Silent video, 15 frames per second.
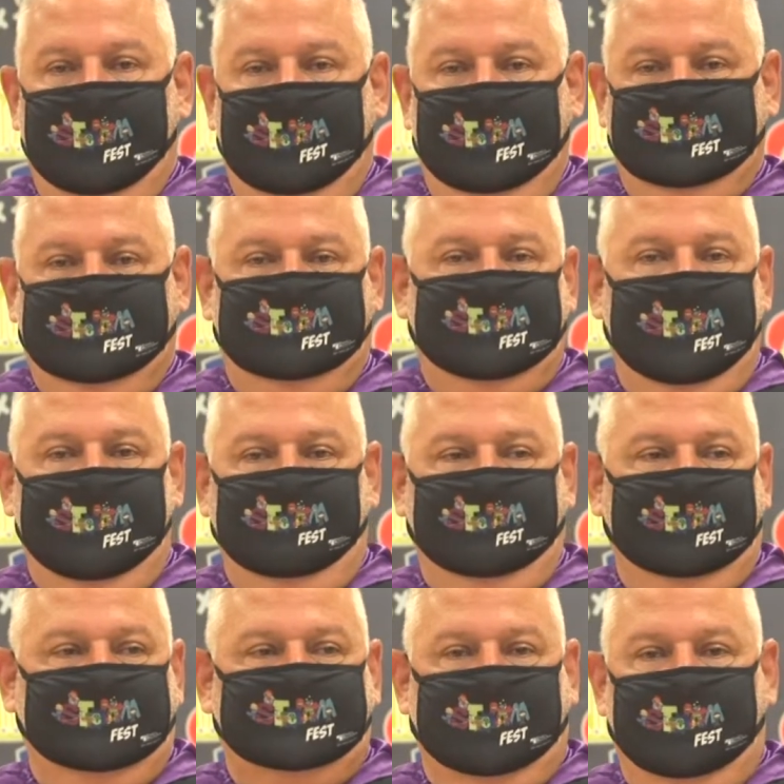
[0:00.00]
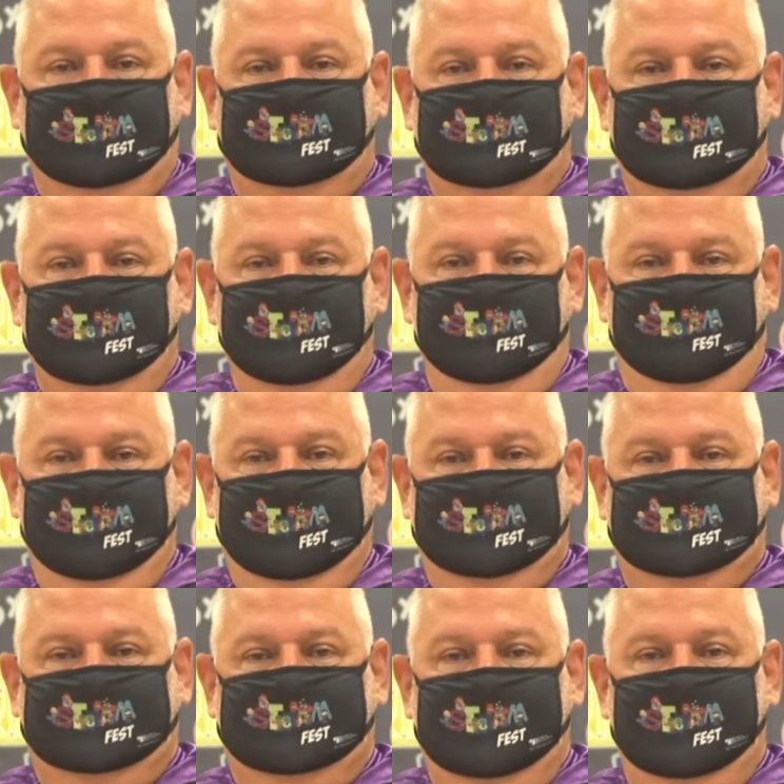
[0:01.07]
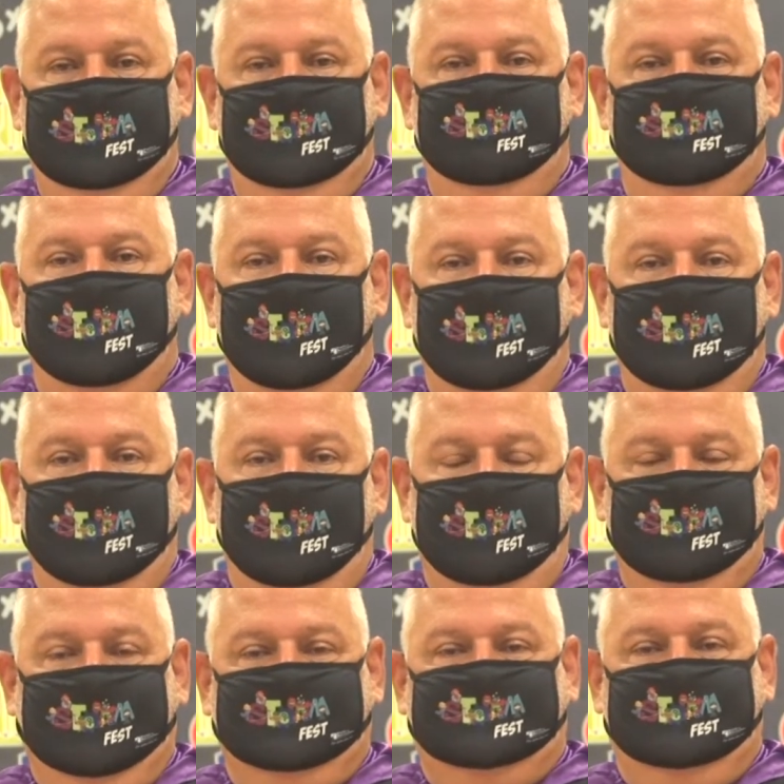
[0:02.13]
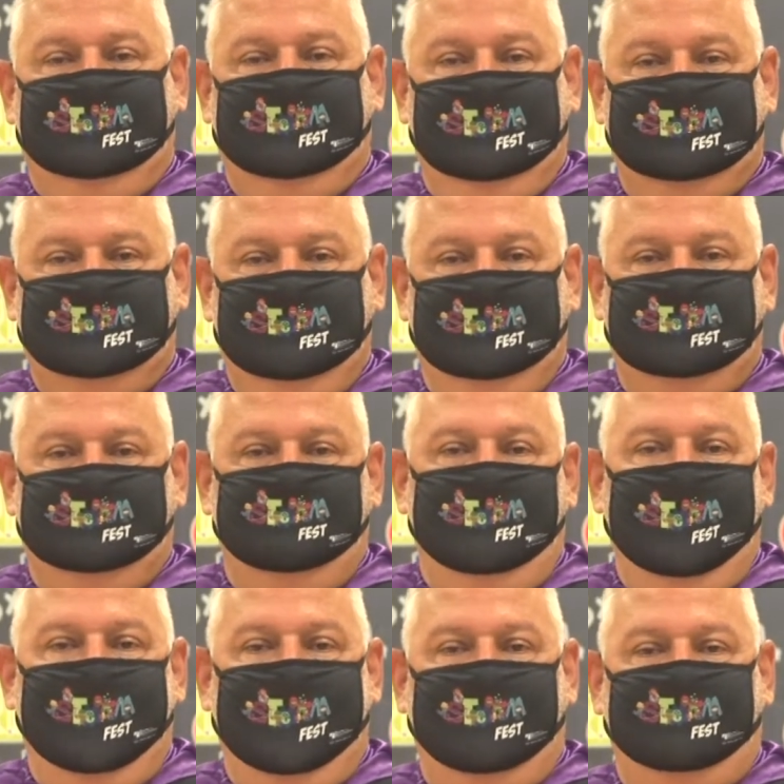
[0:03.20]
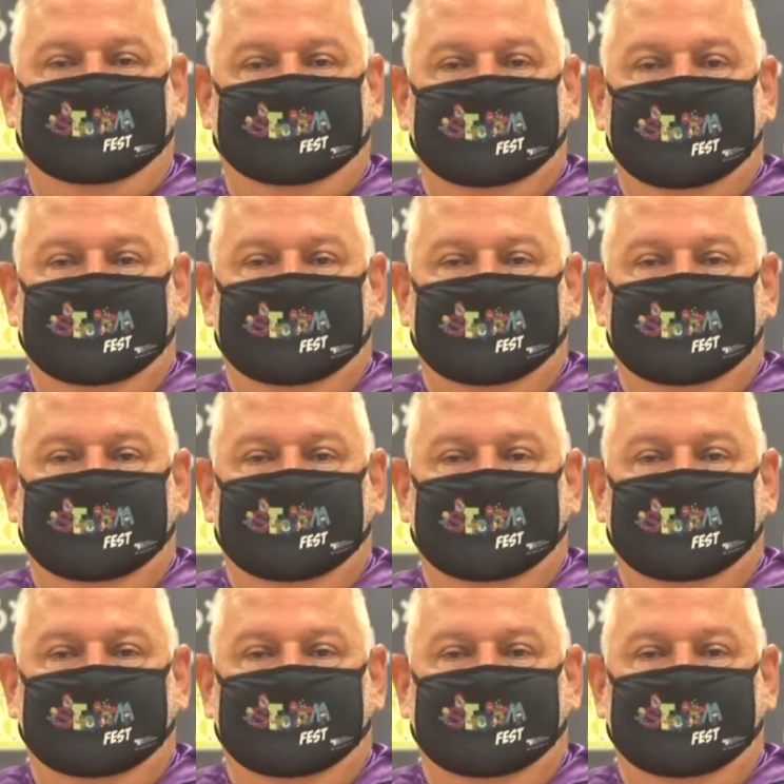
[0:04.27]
and today I'm going to talk to you via STEAM about statistics, math,